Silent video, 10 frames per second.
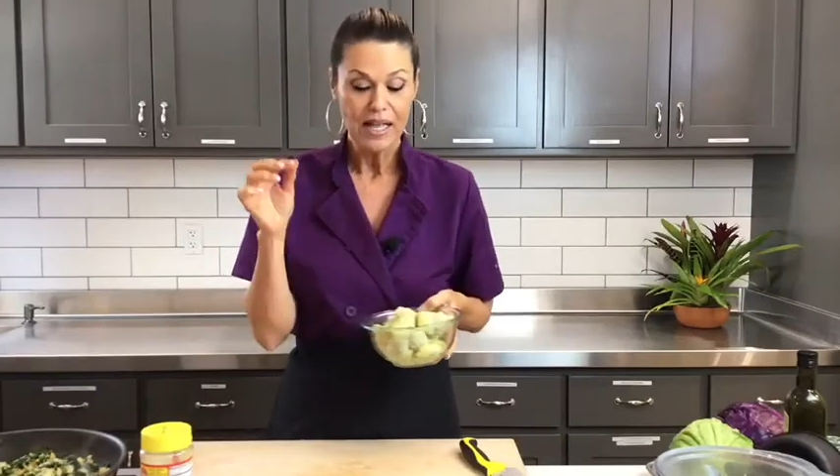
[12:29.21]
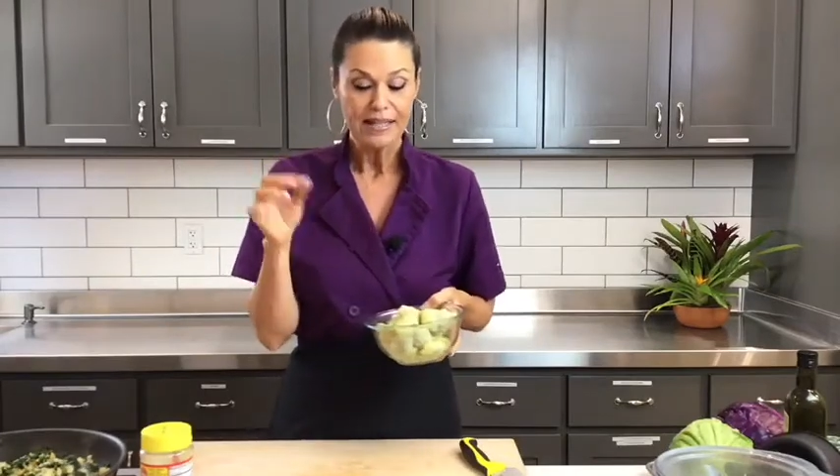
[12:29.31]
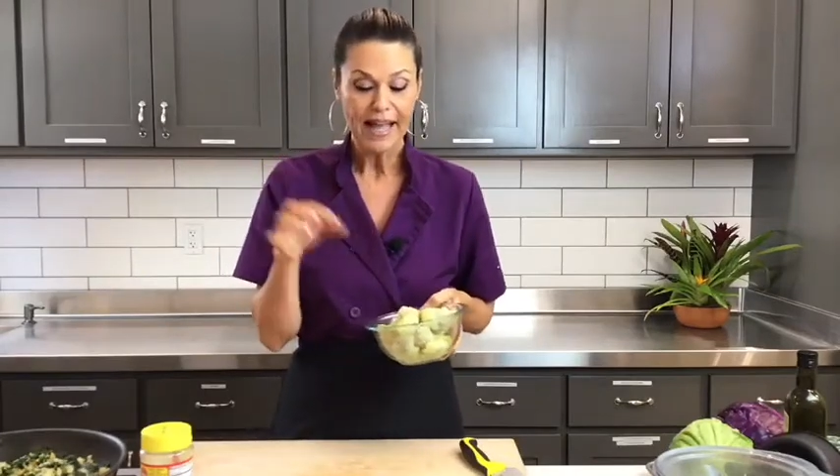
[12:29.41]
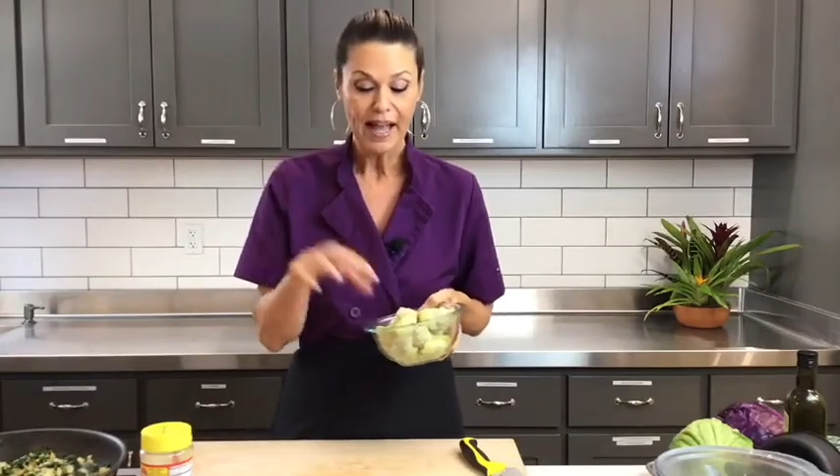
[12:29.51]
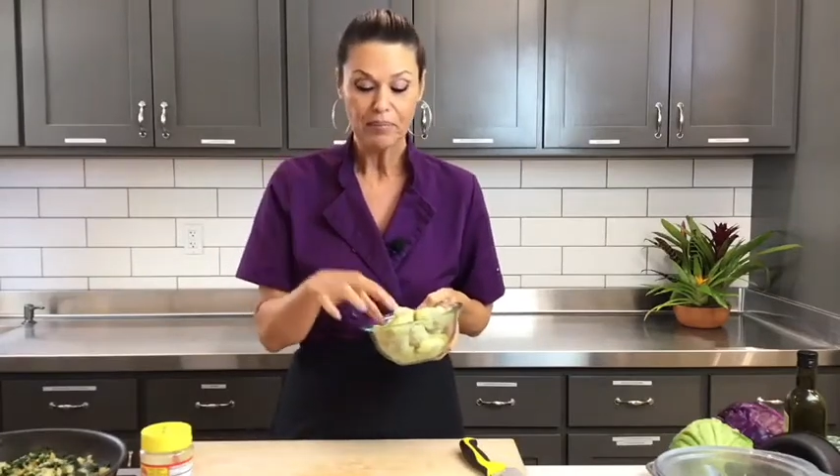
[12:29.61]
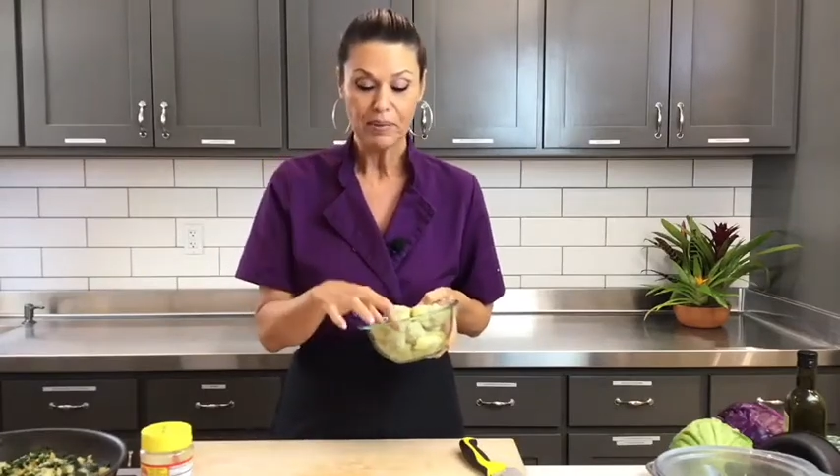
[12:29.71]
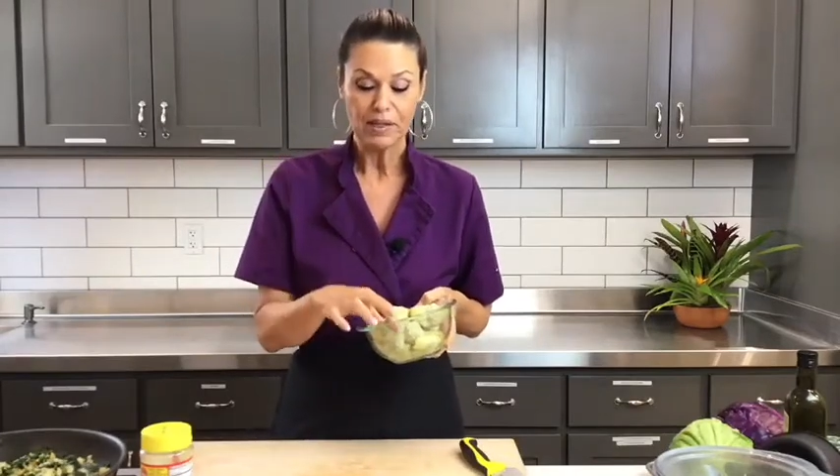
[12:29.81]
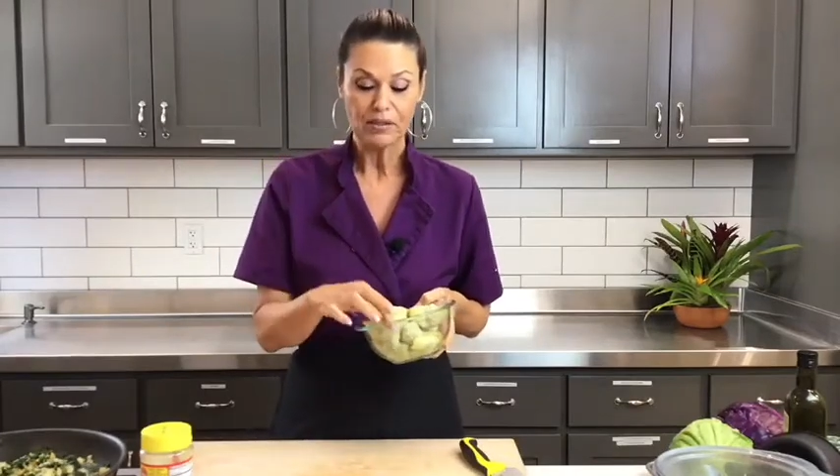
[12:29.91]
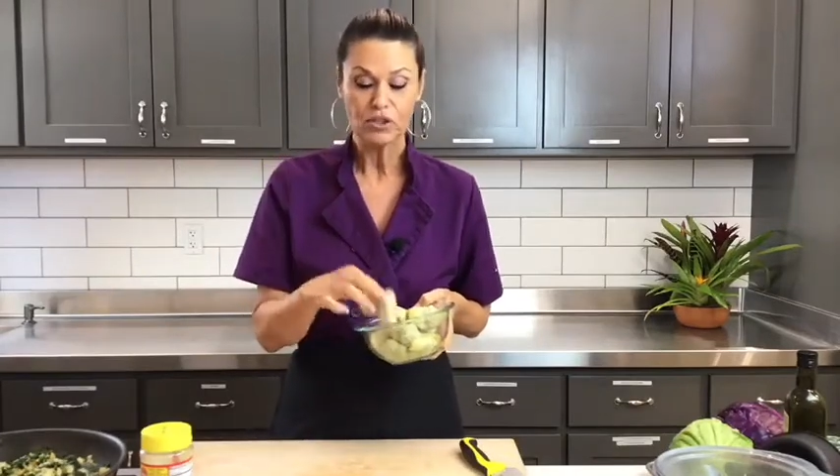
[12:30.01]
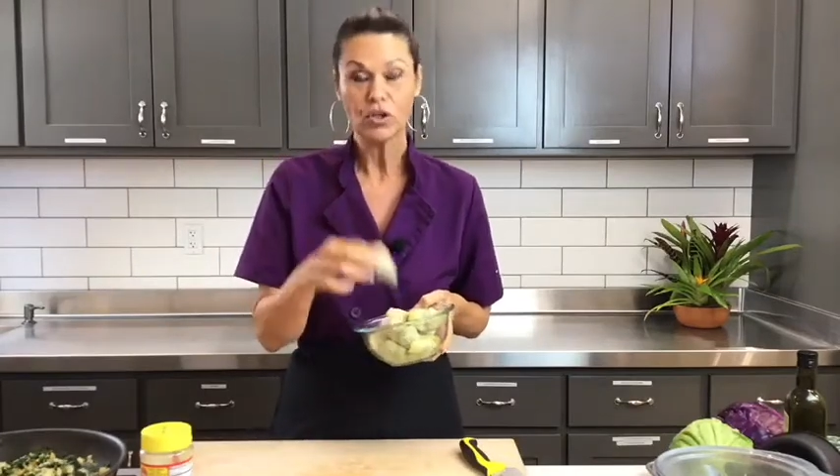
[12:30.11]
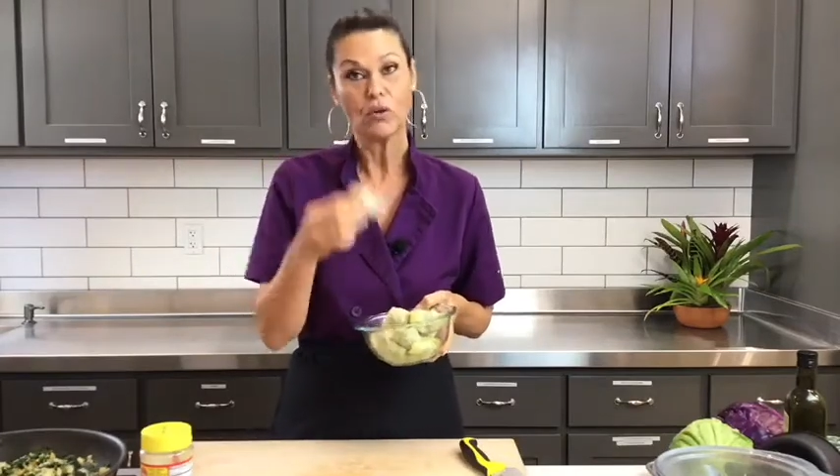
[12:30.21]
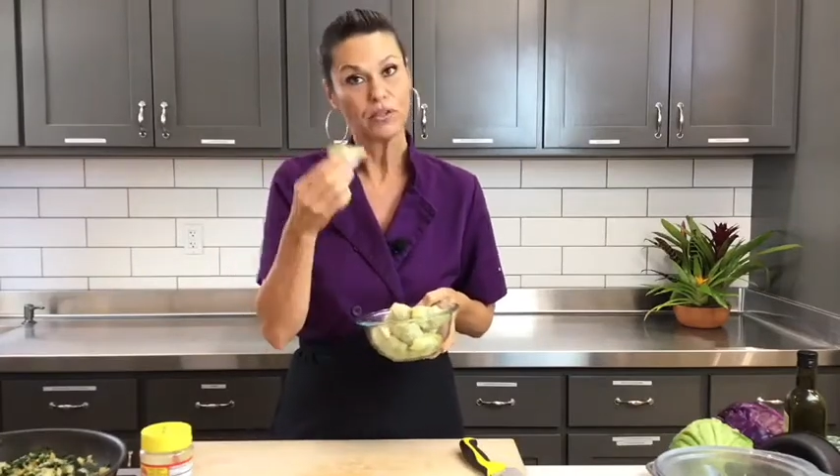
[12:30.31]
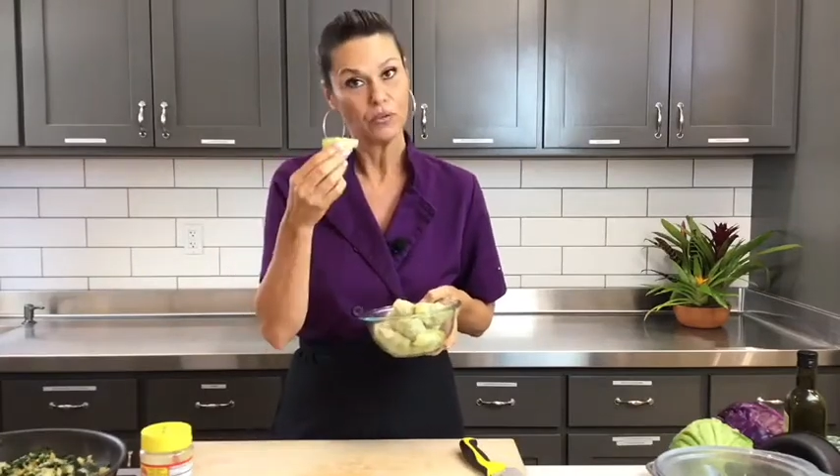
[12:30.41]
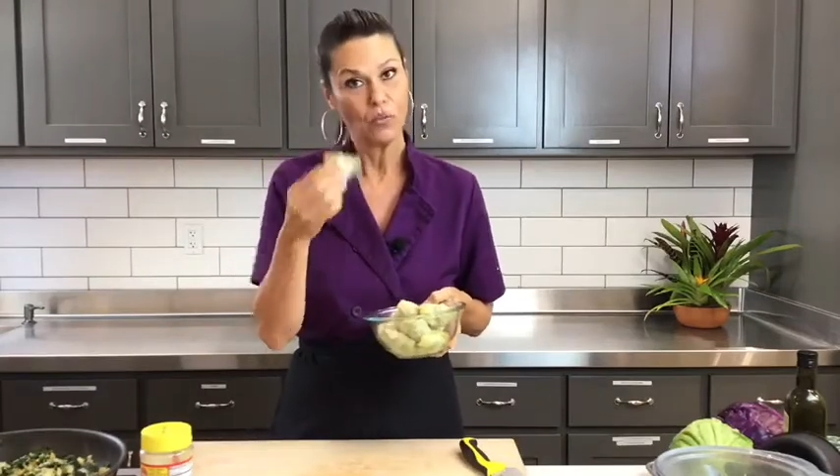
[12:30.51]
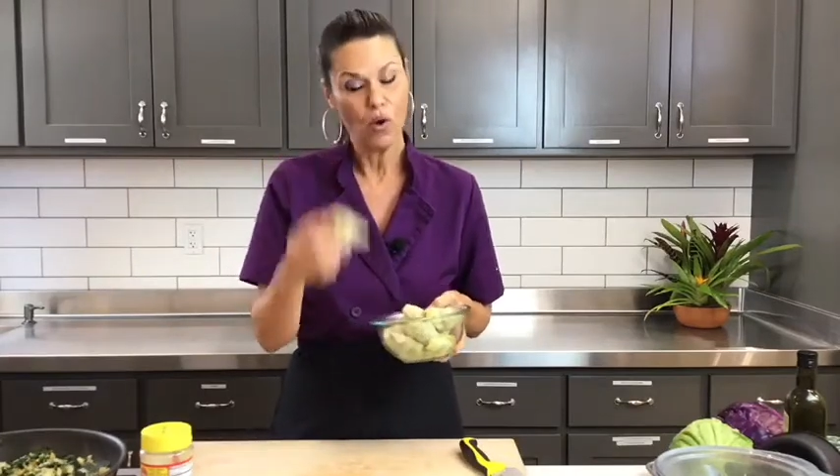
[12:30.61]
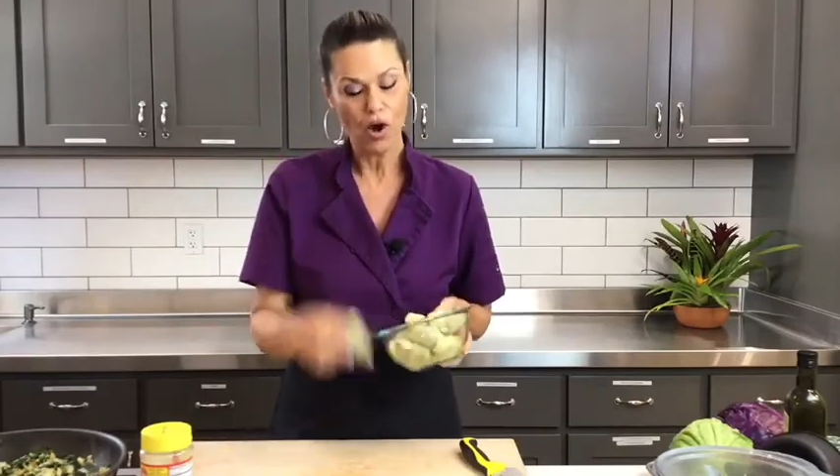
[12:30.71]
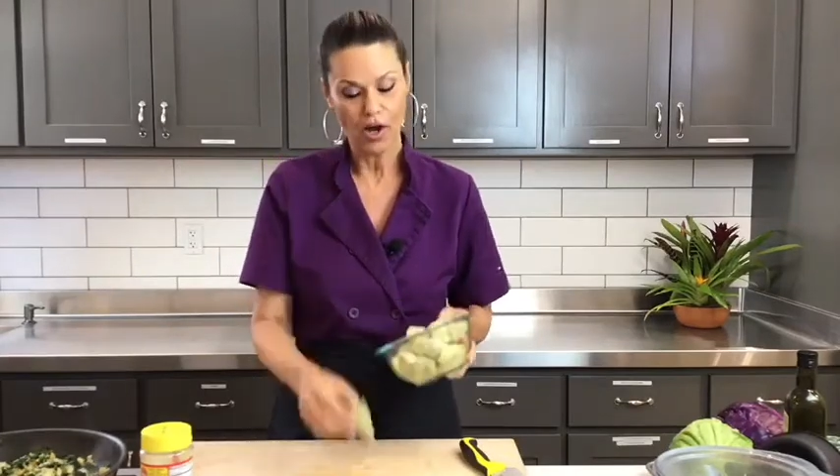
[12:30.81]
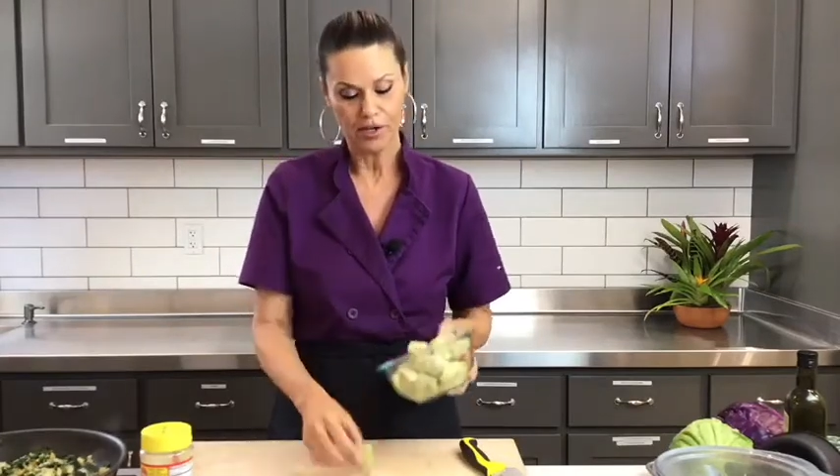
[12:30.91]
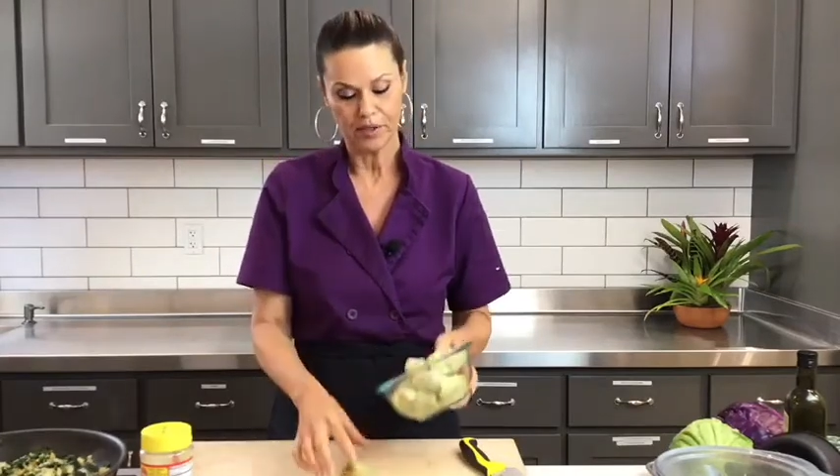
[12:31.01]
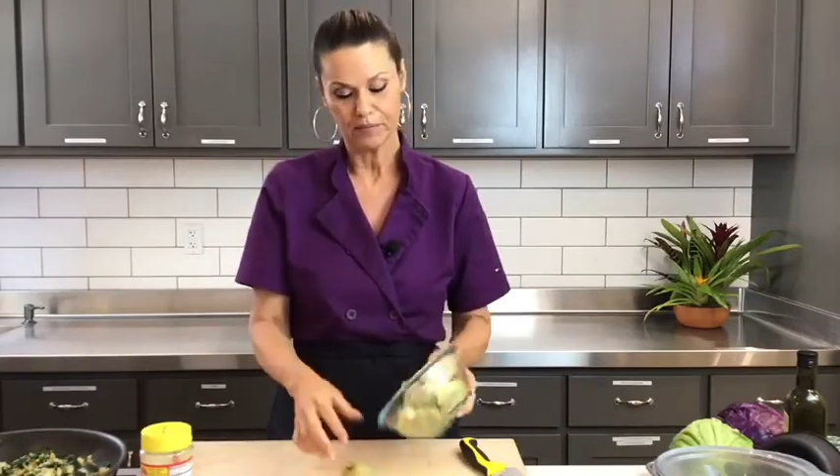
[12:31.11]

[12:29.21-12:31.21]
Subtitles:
that have been soaked in water.